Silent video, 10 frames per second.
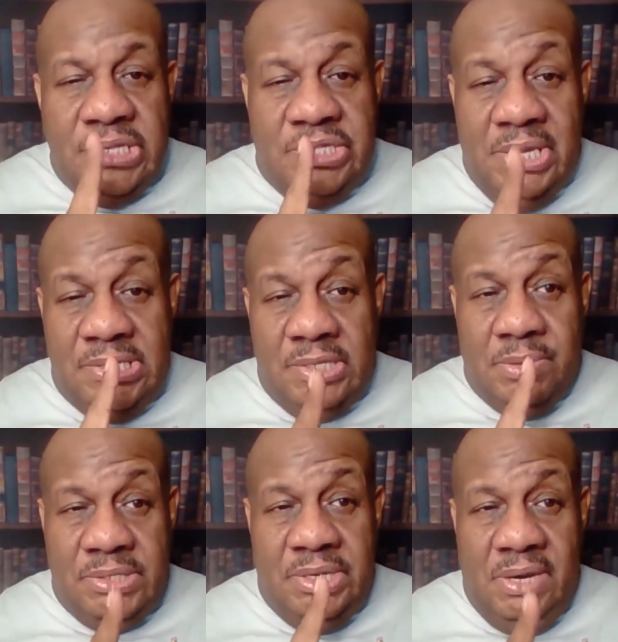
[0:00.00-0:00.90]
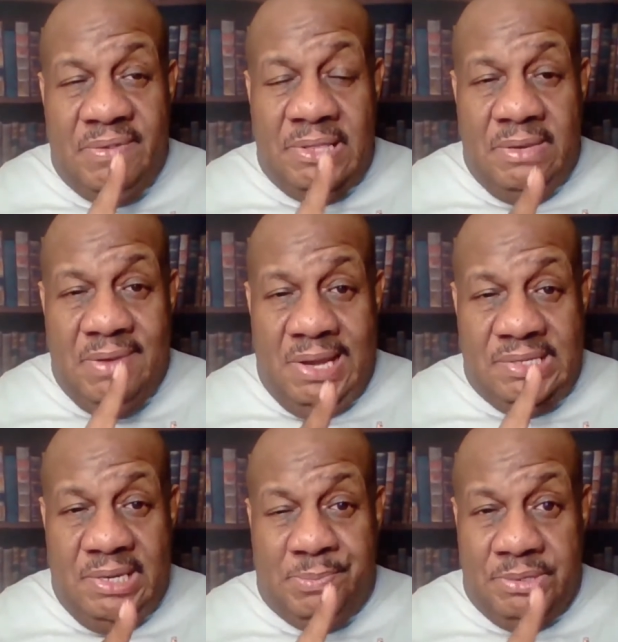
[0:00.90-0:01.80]
Justice will serve at the right
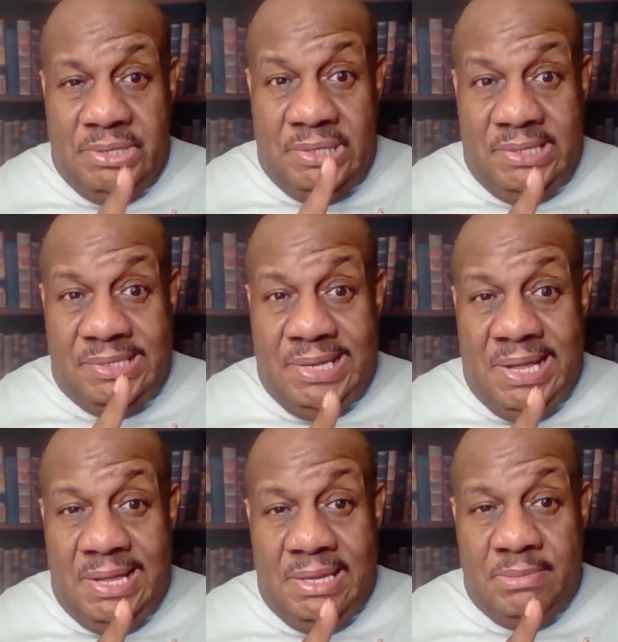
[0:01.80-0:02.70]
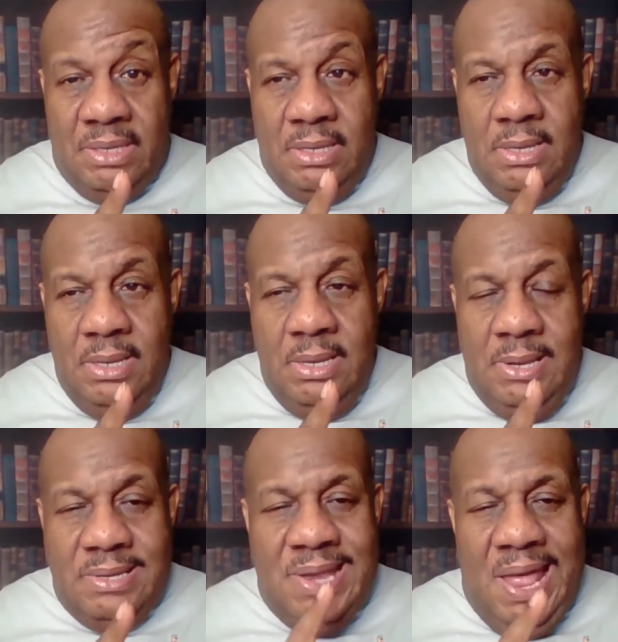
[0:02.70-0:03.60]
temperature this time.
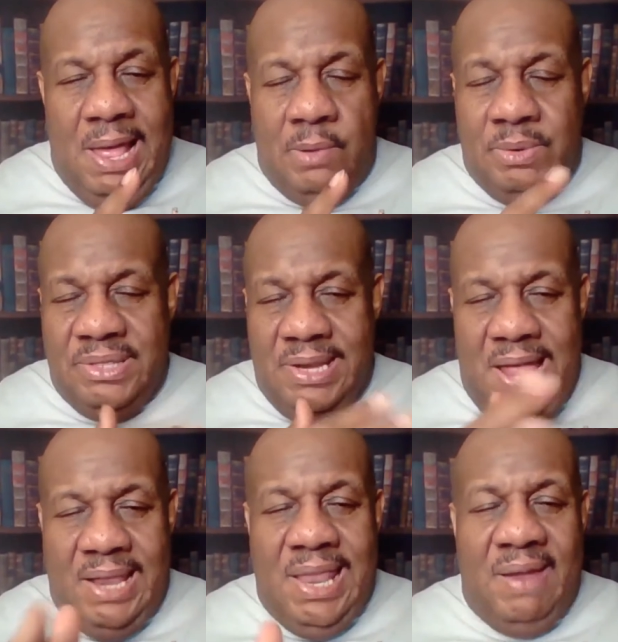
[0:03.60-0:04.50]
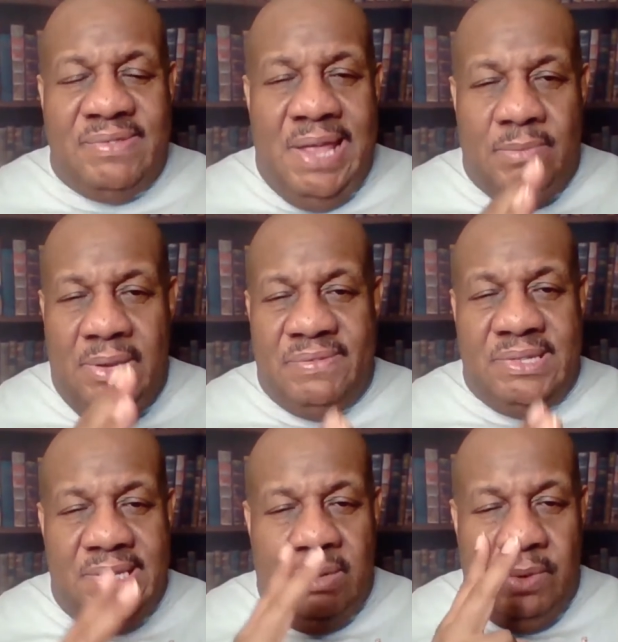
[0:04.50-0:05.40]
Now, within our lifetime, we've
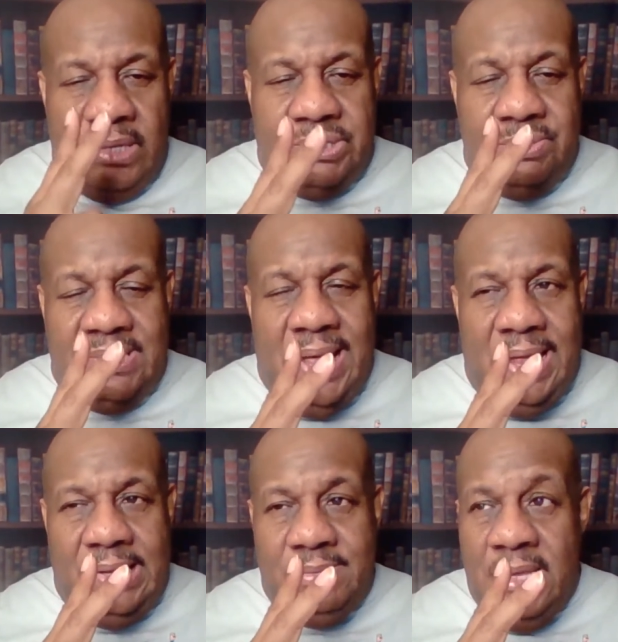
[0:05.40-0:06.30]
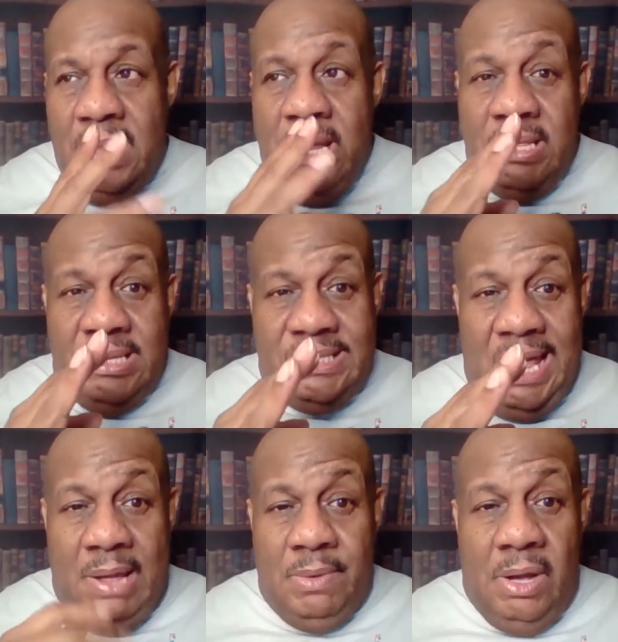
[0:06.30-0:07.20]
seen it, what, two times? The
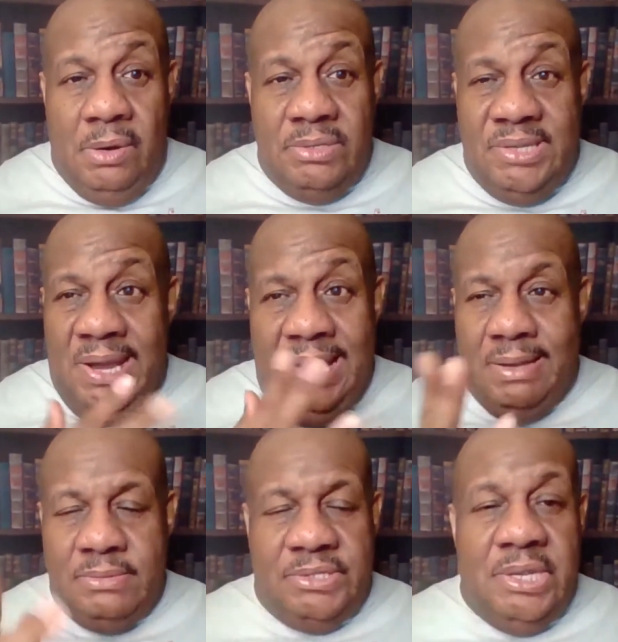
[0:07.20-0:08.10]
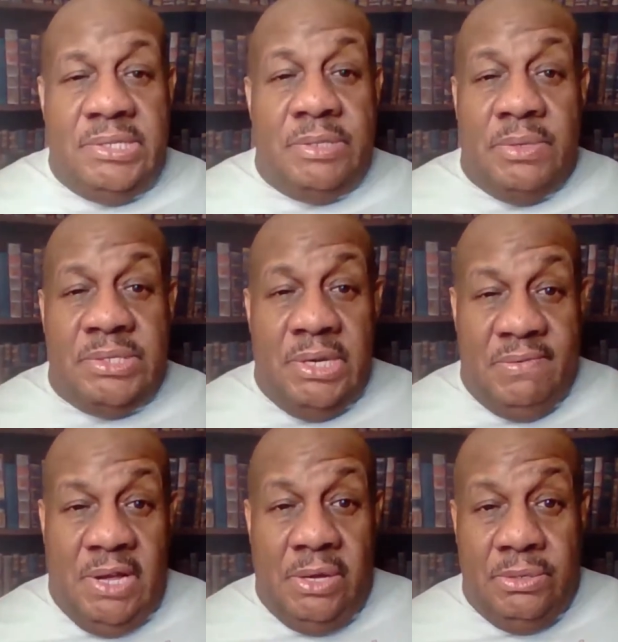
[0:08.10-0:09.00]
time where OJ, justice was
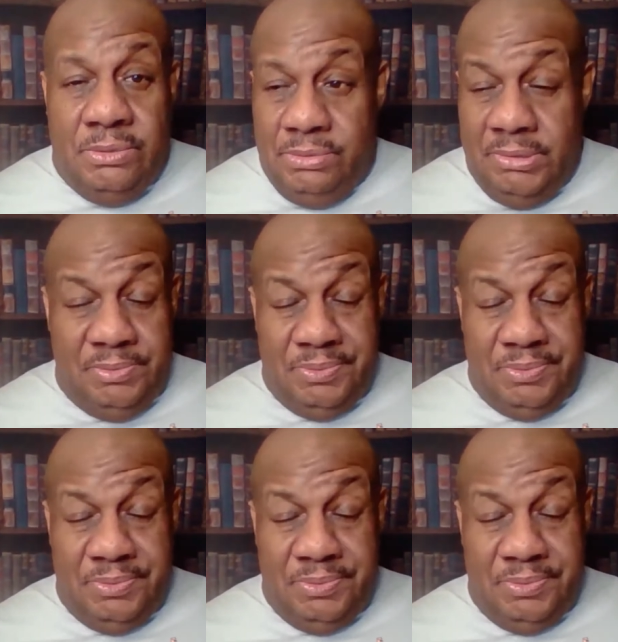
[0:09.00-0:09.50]
served cold.